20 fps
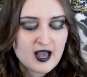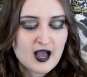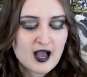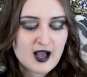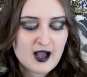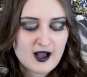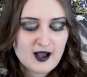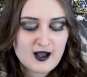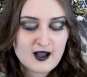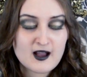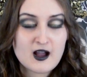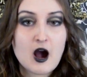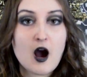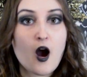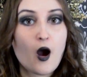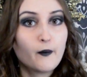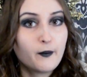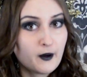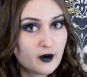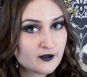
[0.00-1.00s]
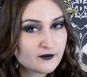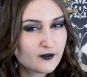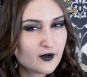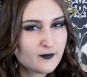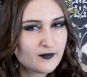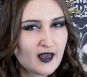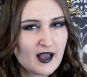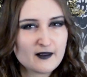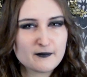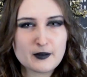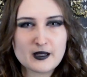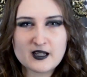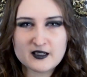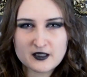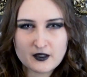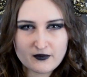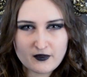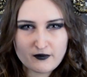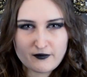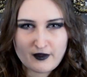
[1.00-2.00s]
Apart from that, because
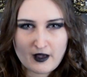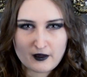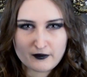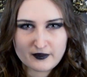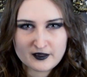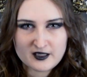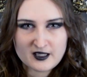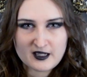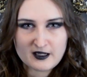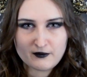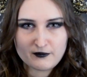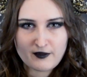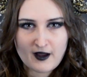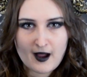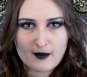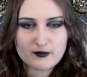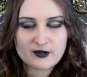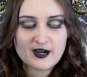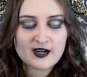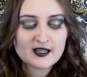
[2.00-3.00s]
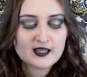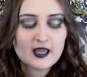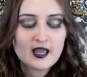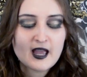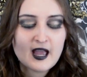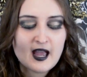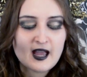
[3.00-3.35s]
of the velveteen fabric,